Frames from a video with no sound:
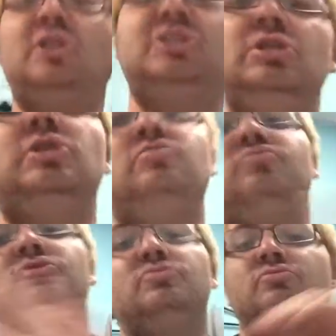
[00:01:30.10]

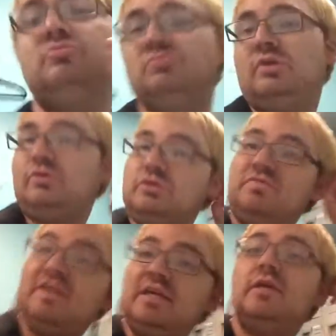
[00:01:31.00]
watching
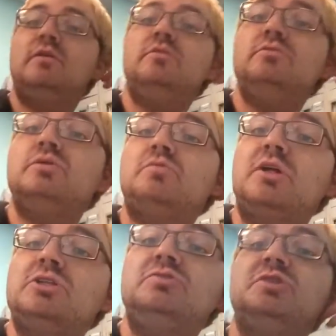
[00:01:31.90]
YouTube videos, watching